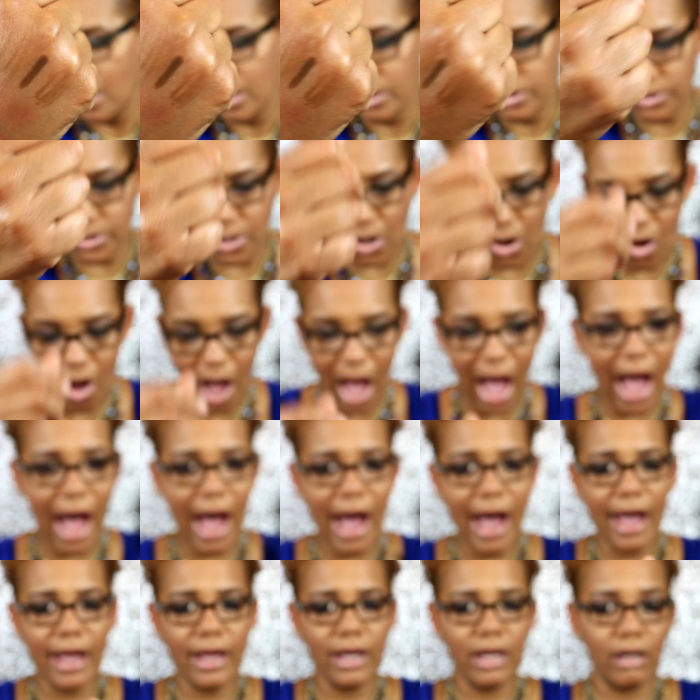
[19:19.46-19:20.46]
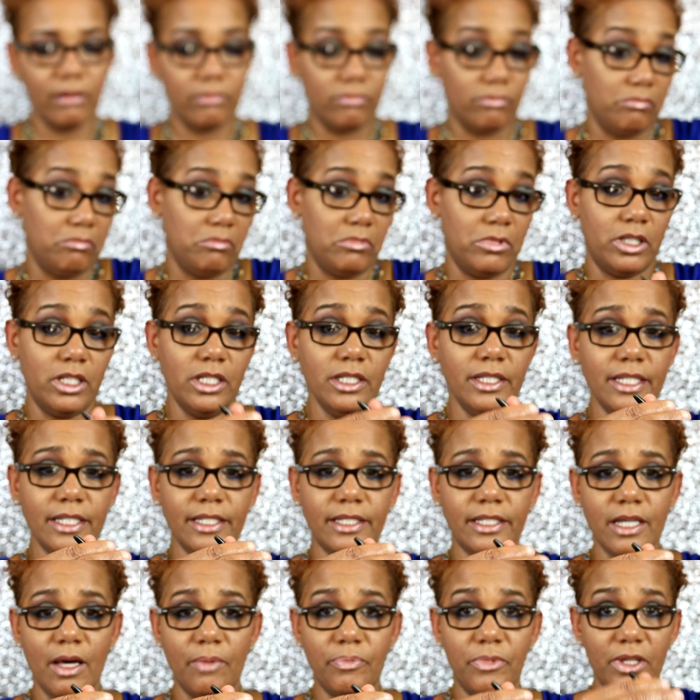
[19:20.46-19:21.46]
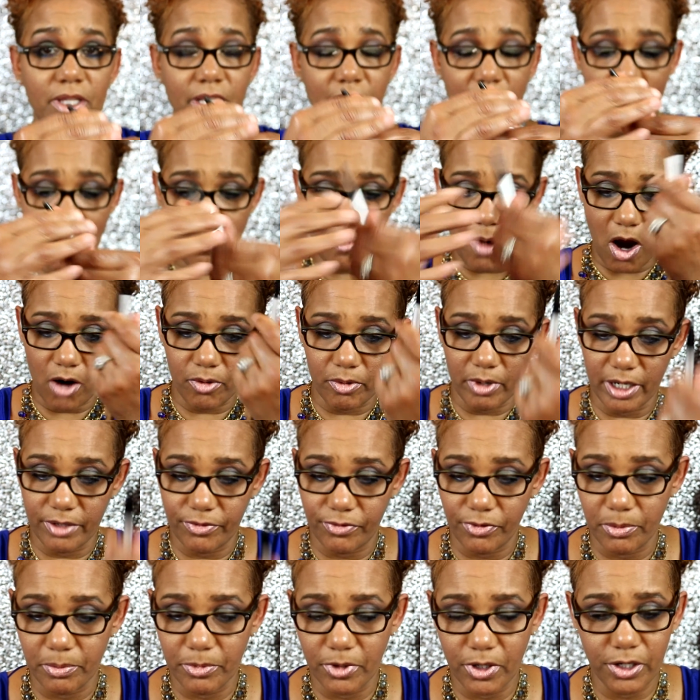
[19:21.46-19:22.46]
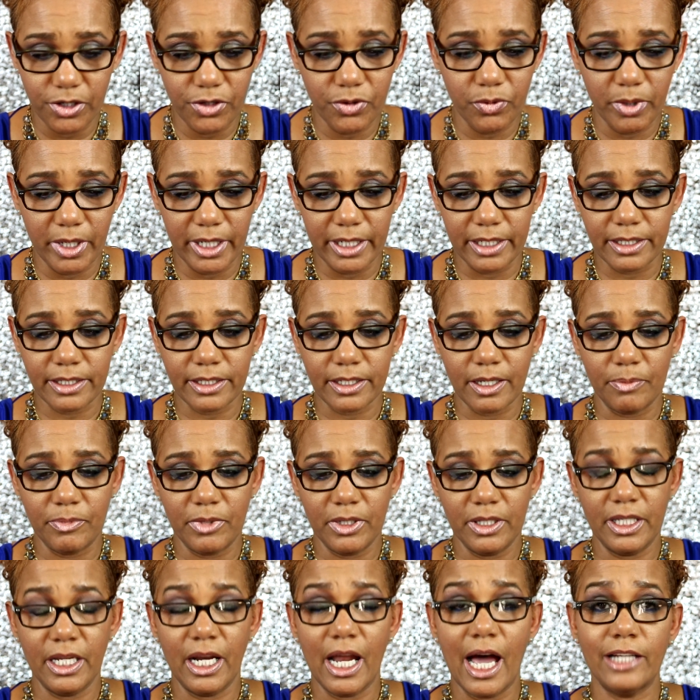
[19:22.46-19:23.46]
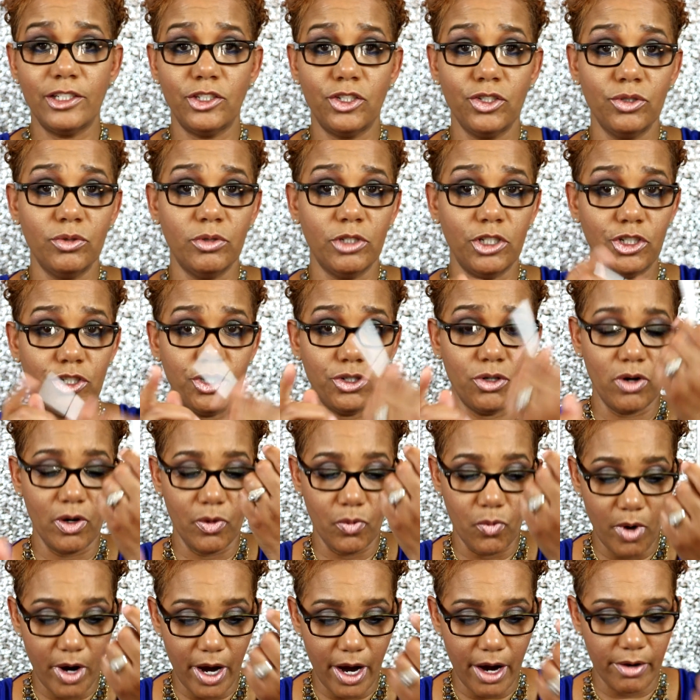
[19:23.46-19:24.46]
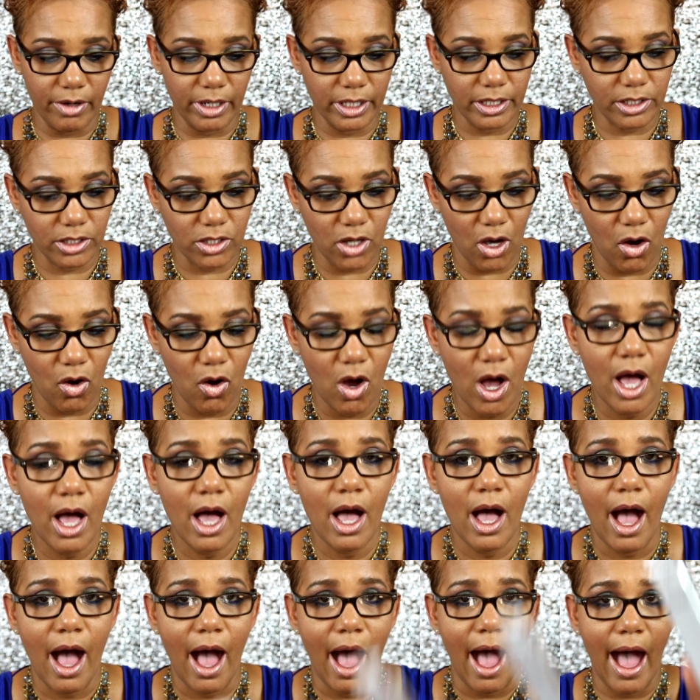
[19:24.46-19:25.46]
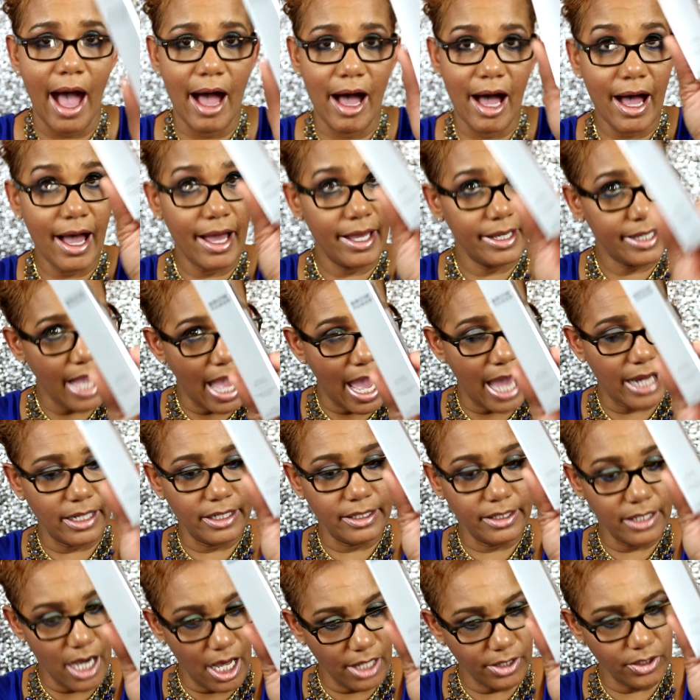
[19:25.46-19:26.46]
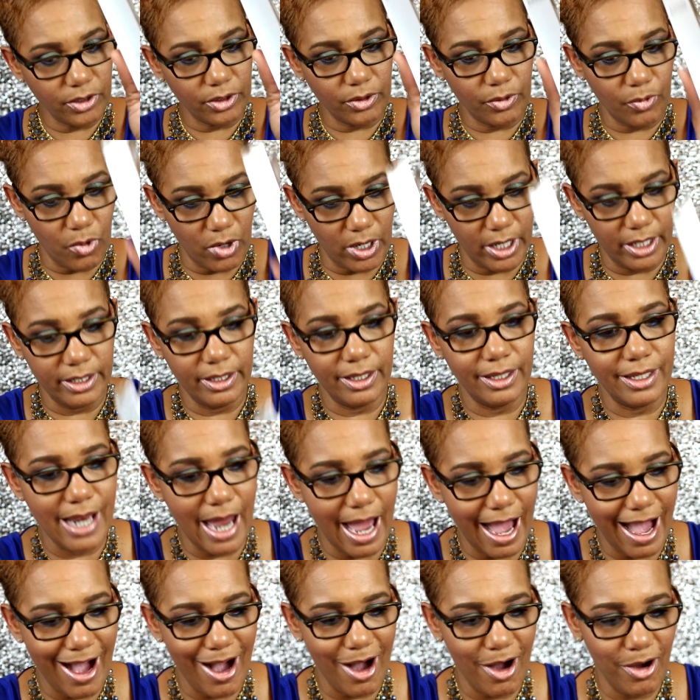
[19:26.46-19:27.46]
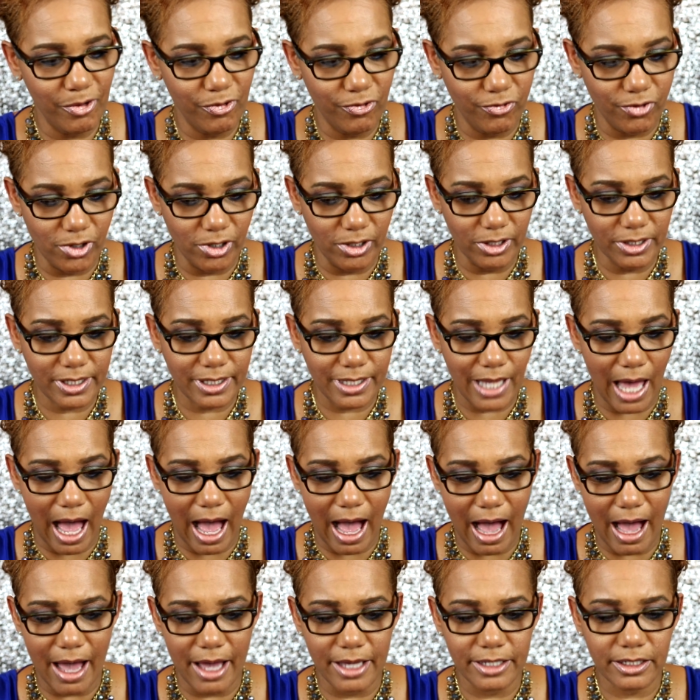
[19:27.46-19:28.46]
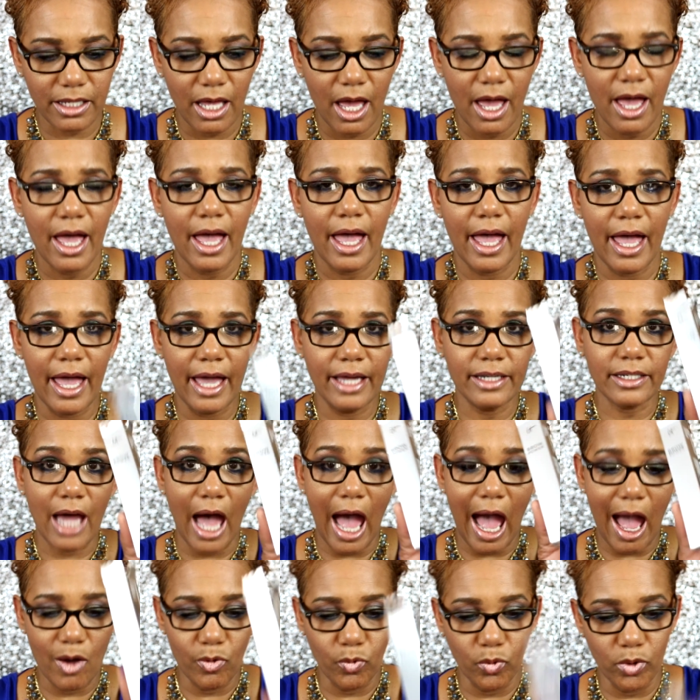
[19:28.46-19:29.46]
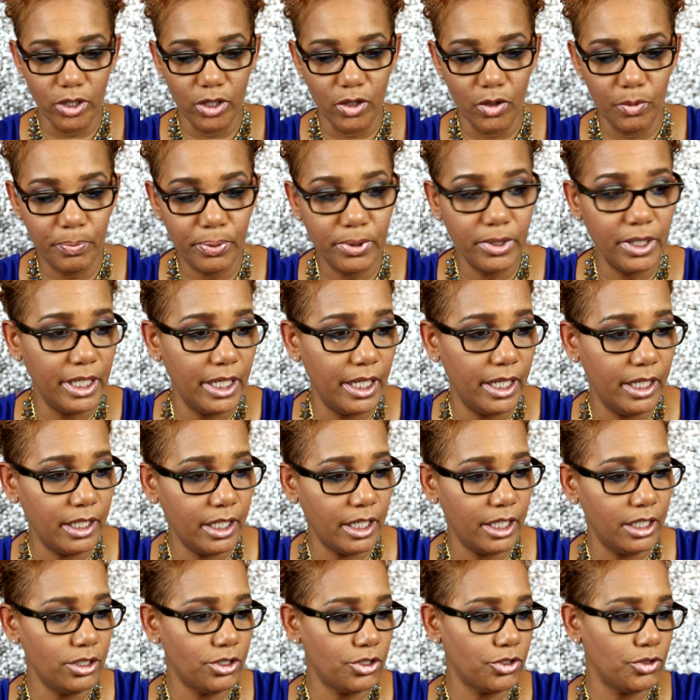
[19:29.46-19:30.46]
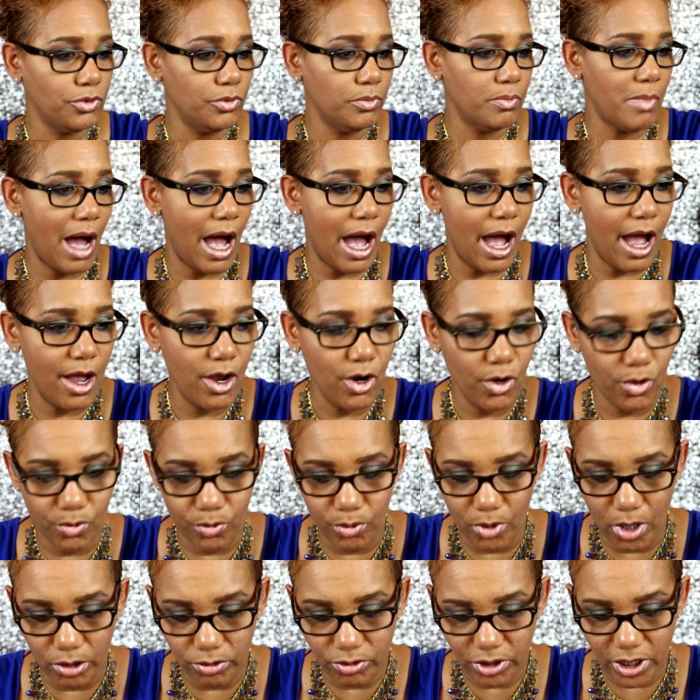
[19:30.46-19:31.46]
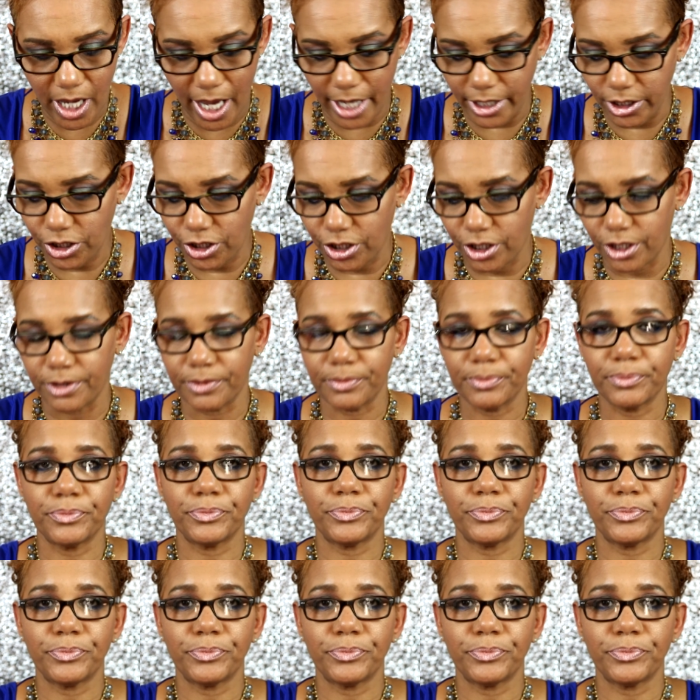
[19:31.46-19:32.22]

so this is something that I'm already familiar with. It's something that I do enjoy wearing. So I got another one now, full size, and I will put it into my rotation.